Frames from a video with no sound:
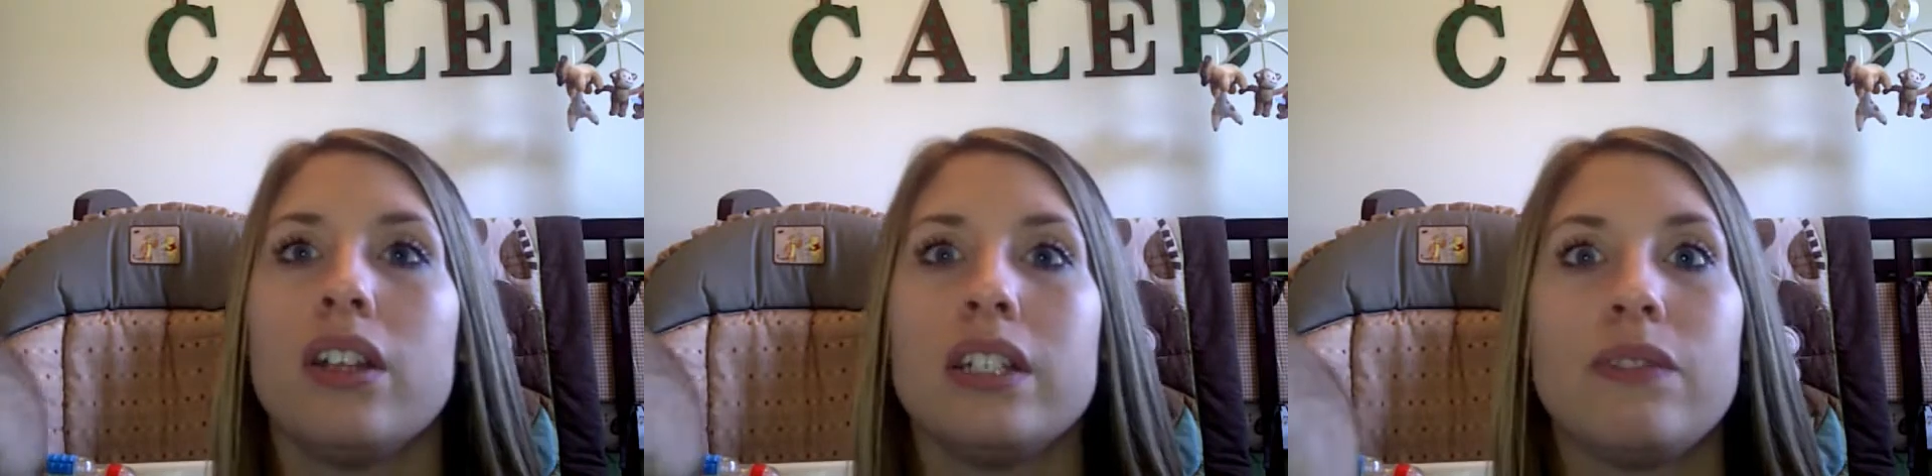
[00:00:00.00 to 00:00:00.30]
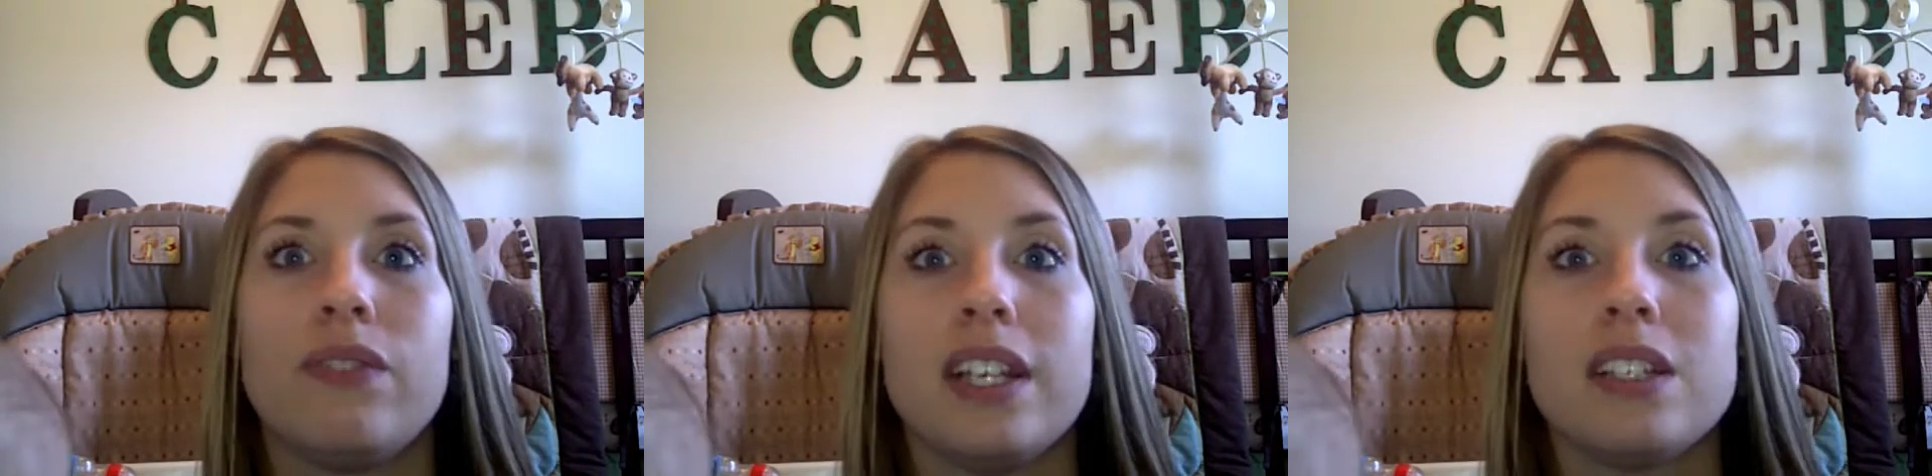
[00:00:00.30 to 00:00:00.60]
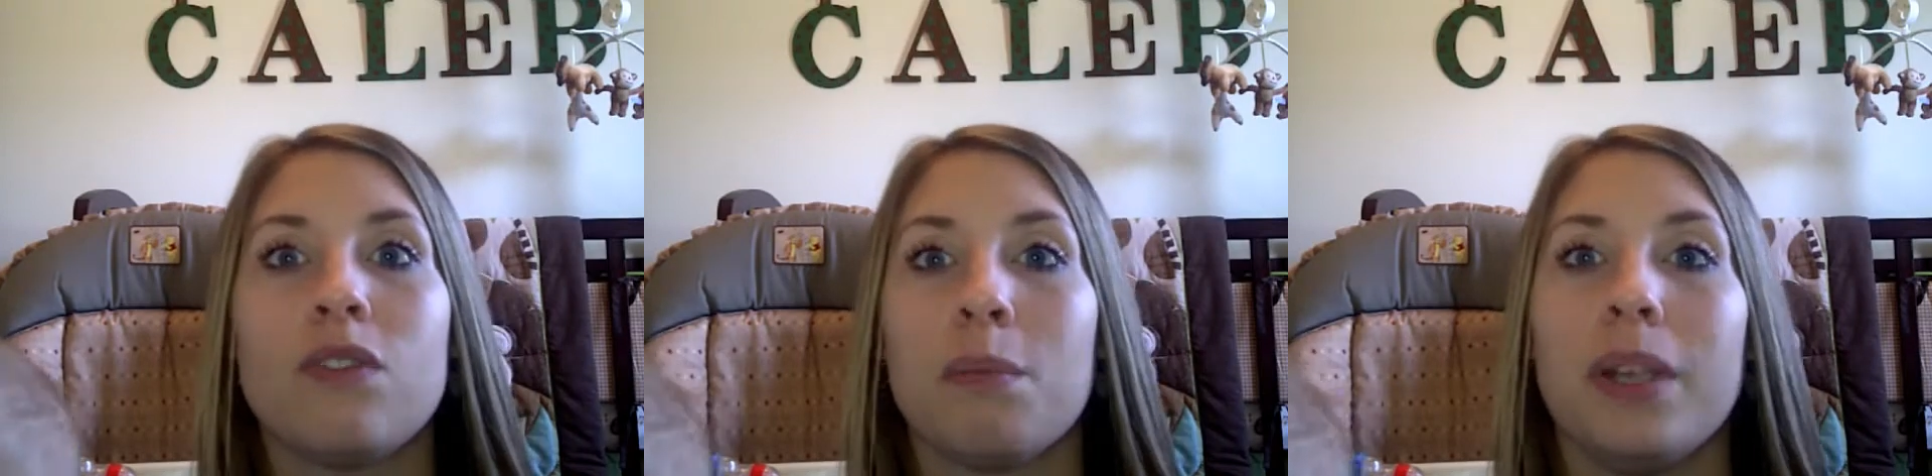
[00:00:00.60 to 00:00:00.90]
on his
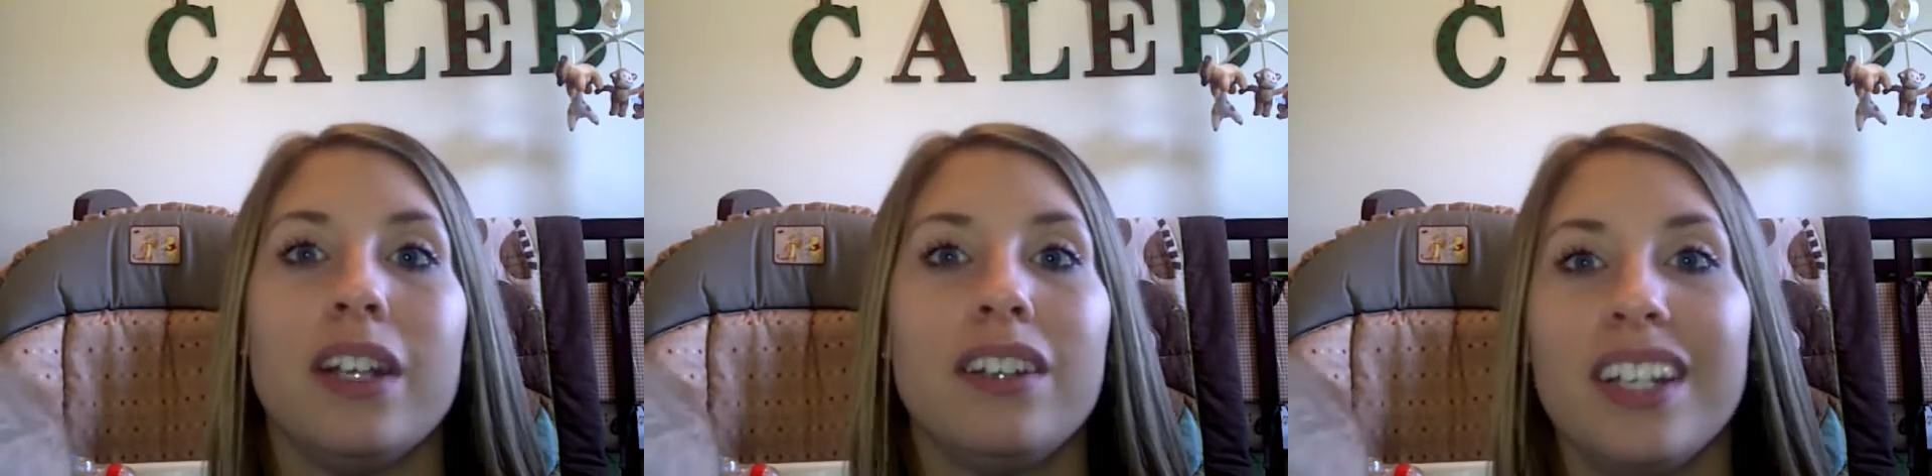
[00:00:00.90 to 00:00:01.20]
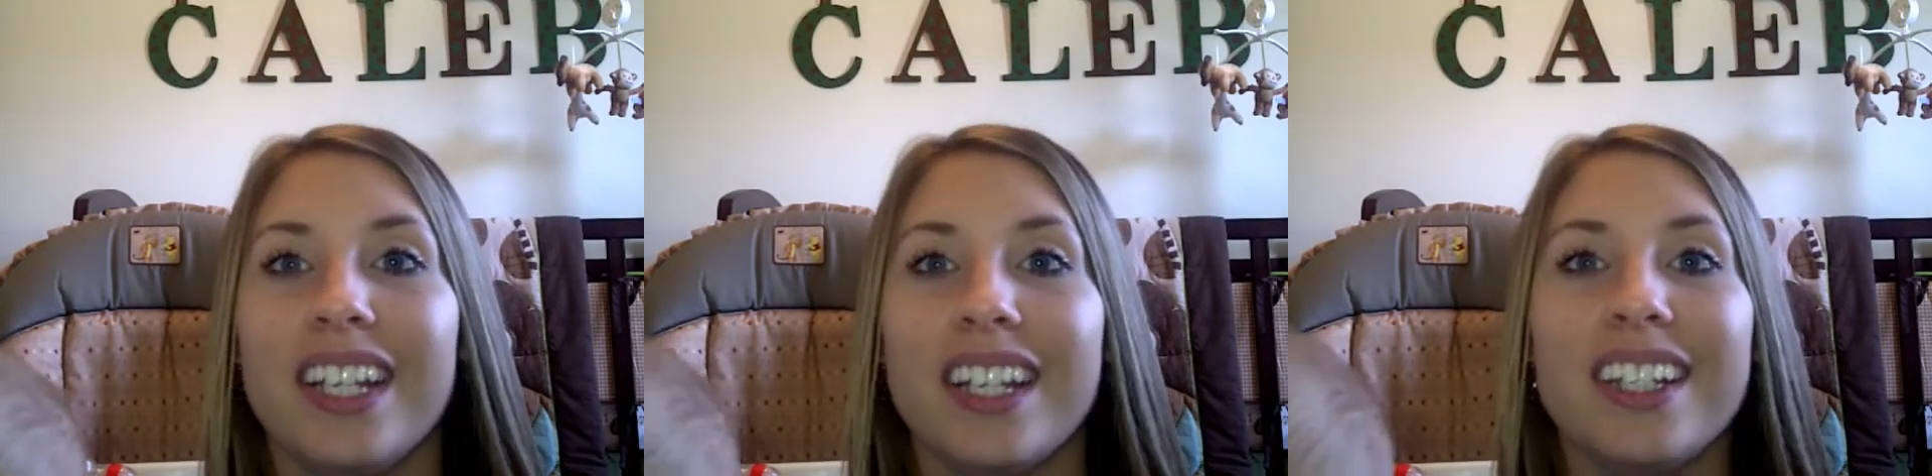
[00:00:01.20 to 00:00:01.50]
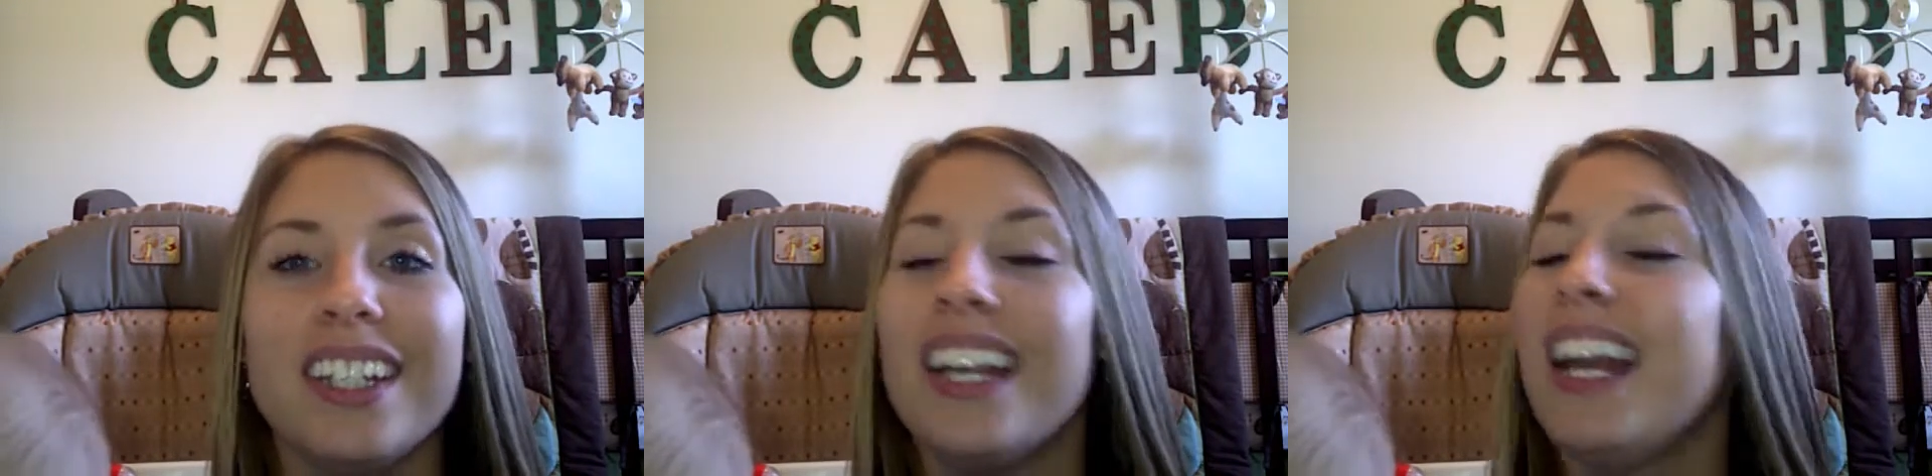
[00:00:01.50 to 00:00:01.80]
face from ear to
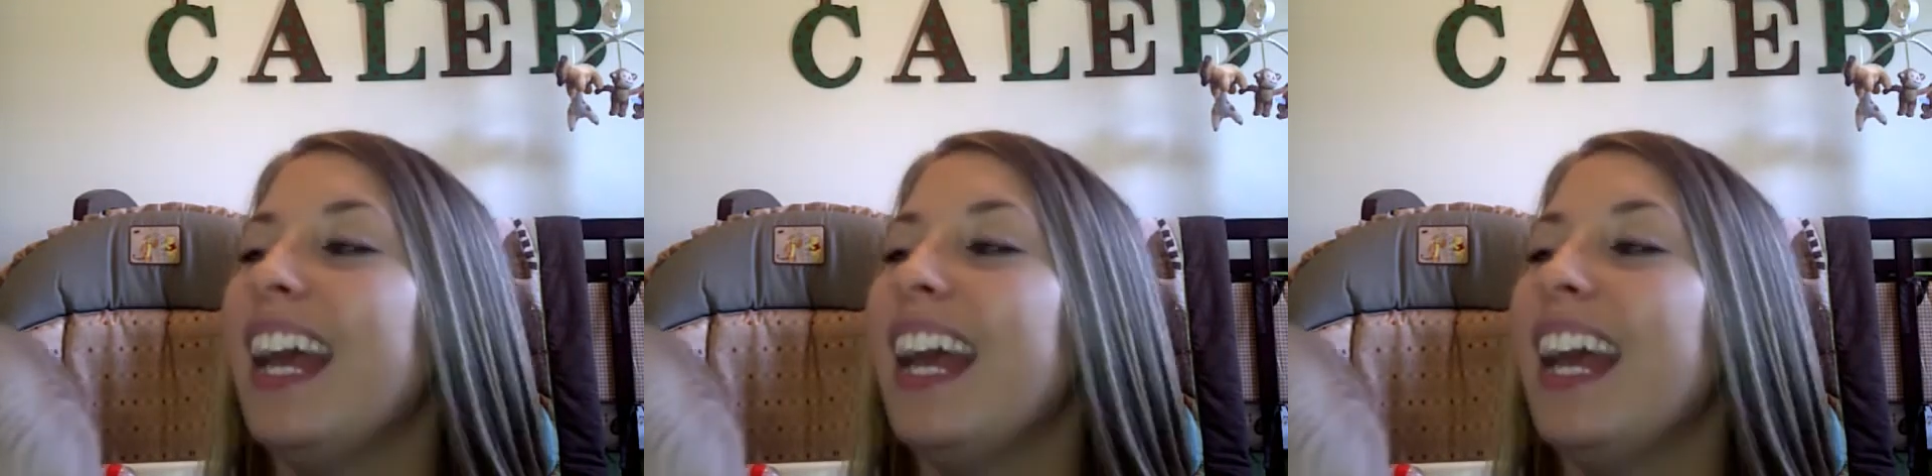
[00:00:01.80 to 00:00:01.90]
ear,